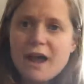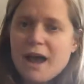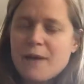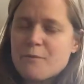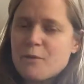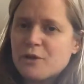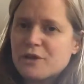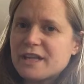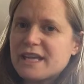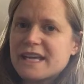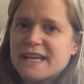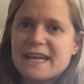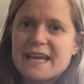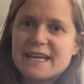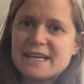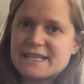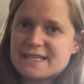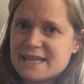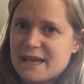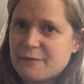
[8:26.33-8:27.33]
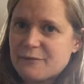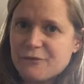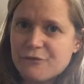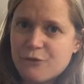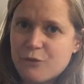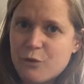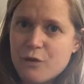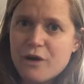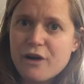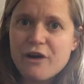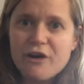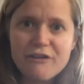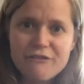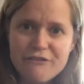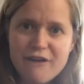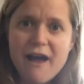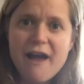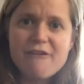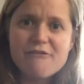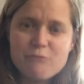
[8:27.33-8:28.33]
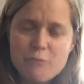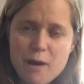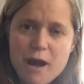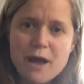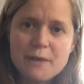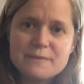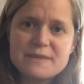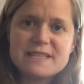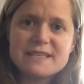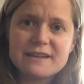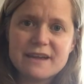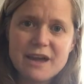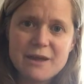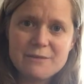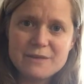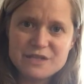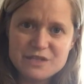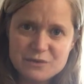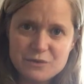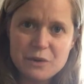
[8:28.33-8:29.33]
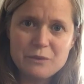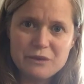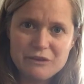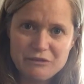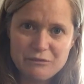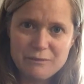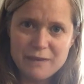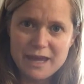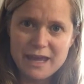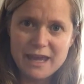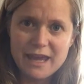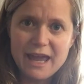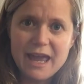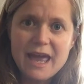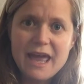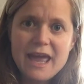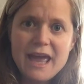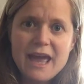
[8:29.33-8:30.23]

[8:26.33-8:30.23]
I'm only going to accept 4 or 5 moms to come and do it with me.